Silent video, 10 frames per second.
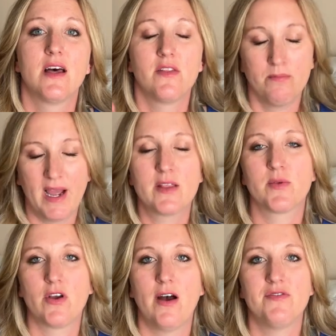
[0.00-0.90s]
the Math
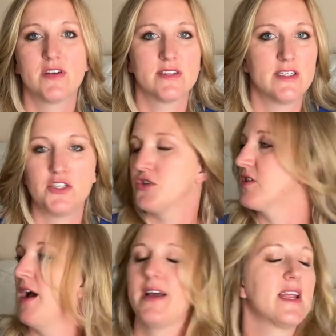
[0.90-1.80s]
with Confidence teacher's
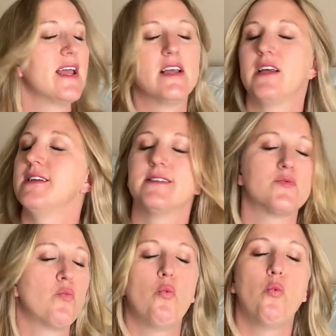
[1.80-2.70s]
guide is
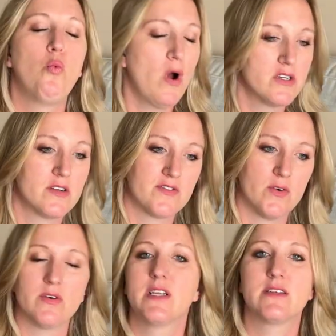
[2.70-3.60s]

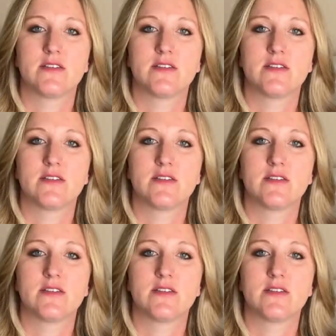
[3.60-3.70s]
wonderful. It is